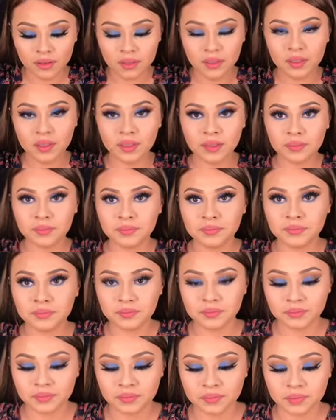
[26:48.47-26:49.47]
I'm
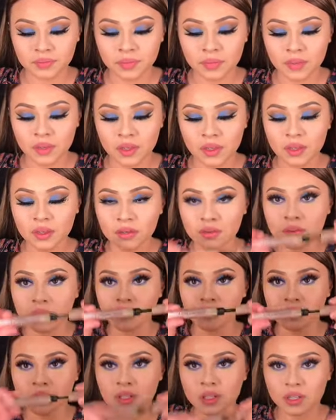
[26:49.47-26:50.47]

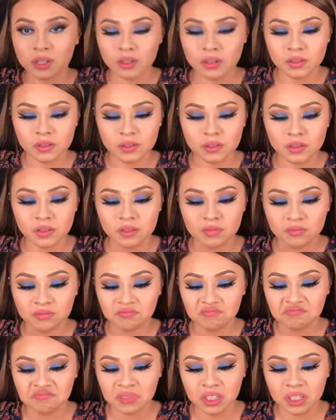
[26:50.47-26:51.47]
just gonna use
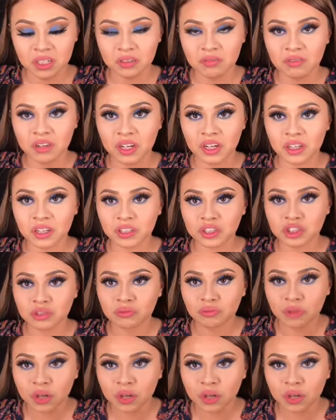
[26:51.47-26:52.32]
any regular